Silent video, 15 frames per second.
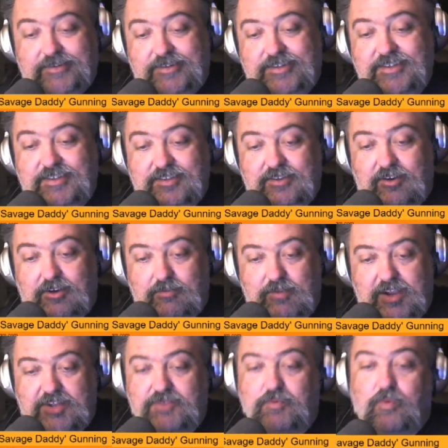He's at long
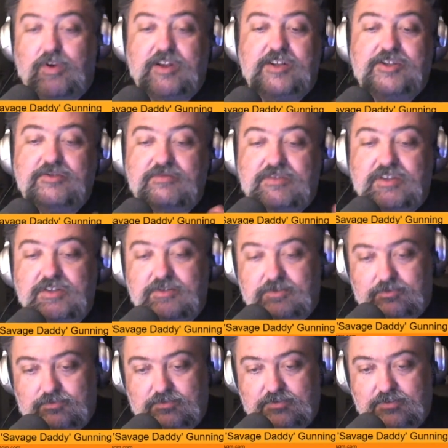range. What did you
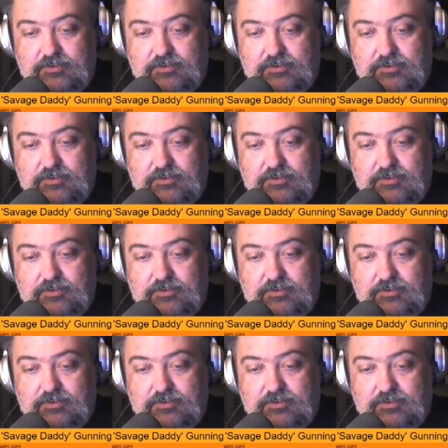do?